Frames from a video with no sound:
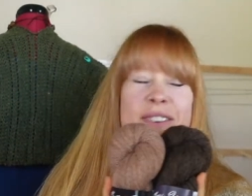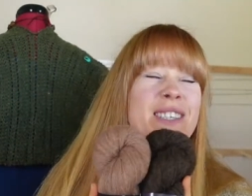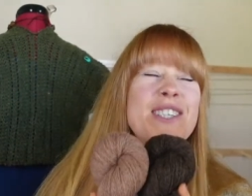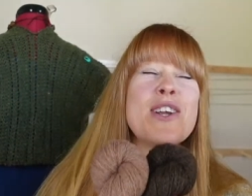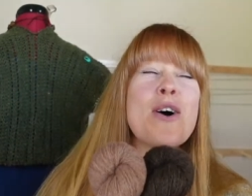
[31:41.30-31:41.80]
There
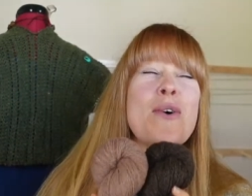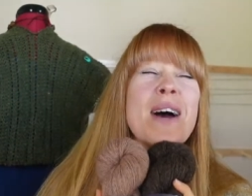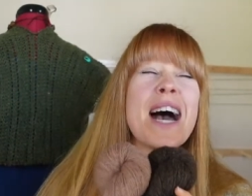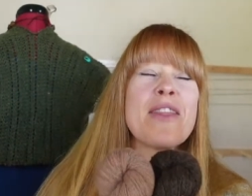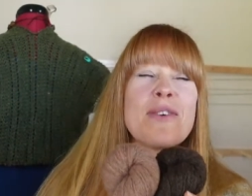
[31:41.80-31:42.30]
was
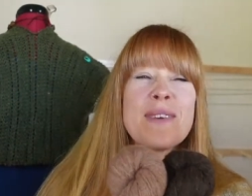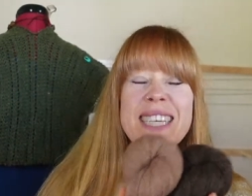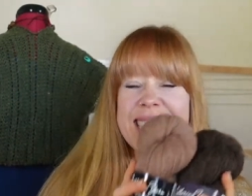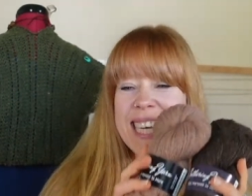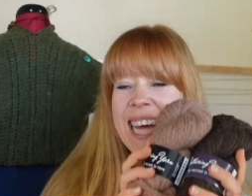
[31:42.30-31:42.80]
no other
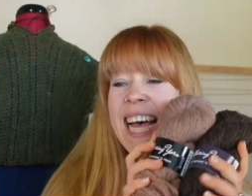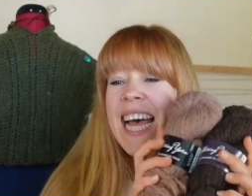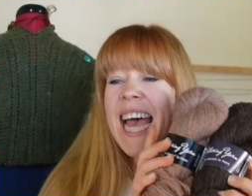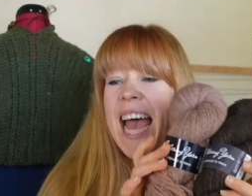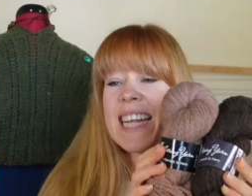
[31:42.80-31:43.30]
reason.
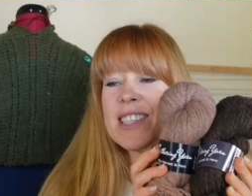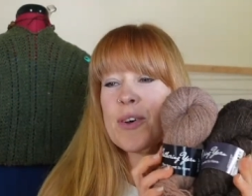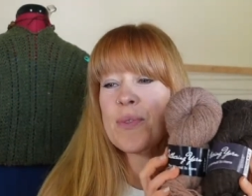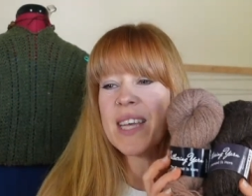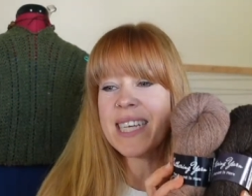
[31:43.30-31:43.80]
And
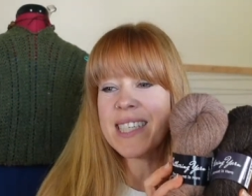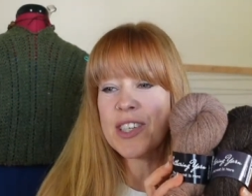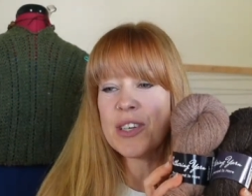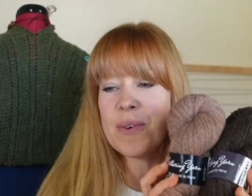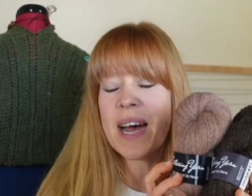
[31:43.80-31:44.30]
so these
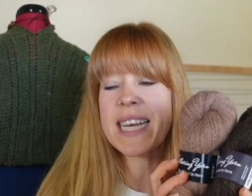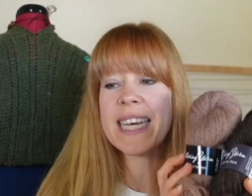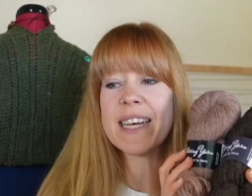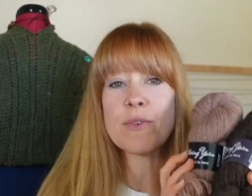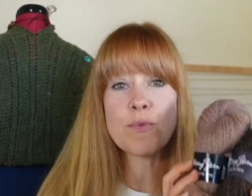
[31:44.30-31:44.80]
two, I
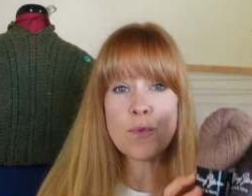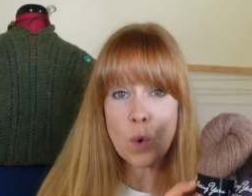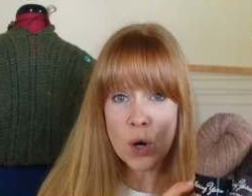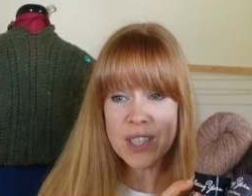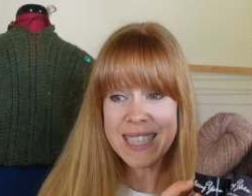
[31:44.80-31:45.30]
needed
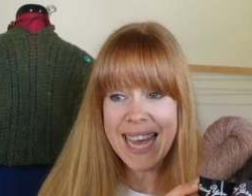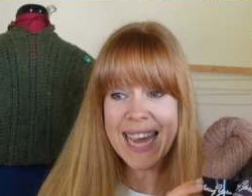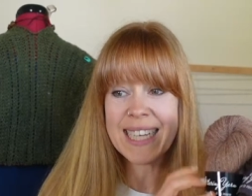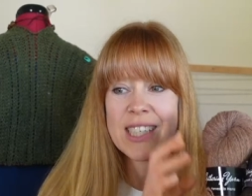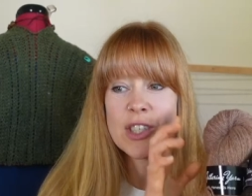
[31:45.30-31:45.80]
four
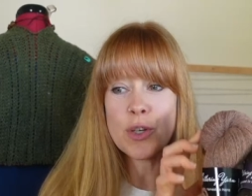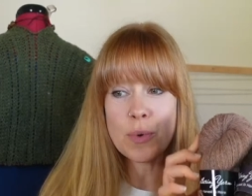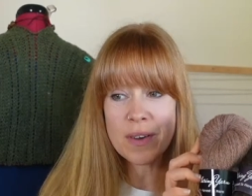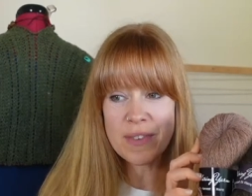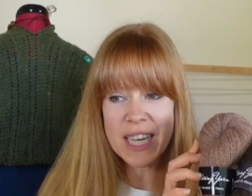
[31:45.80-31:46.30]
skeins,
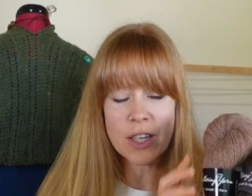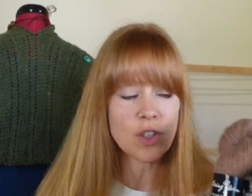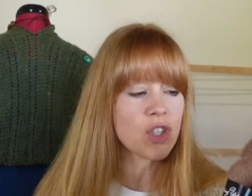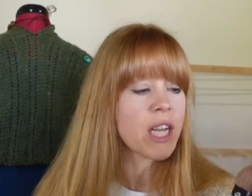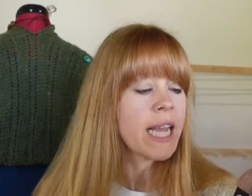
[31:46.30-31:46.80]
two of
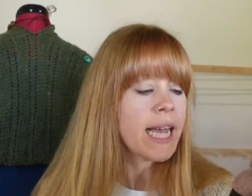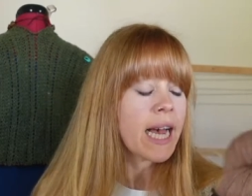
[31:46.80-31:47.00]
each.